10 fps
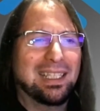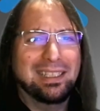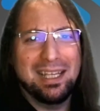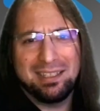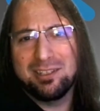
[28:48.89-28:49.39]

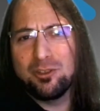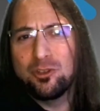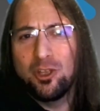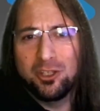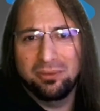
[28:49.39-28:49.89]
Yes, it's a
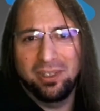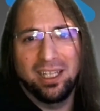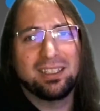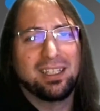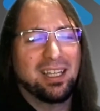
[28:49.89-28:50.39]
nerd
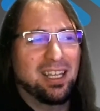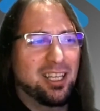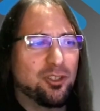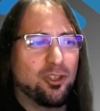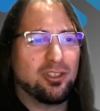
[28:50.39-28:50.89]
thing.
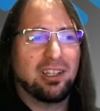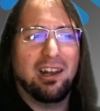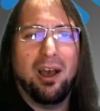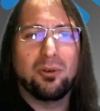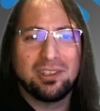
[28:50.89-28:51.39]
It's just
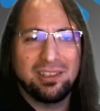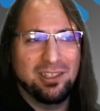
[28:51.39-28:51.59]
clout.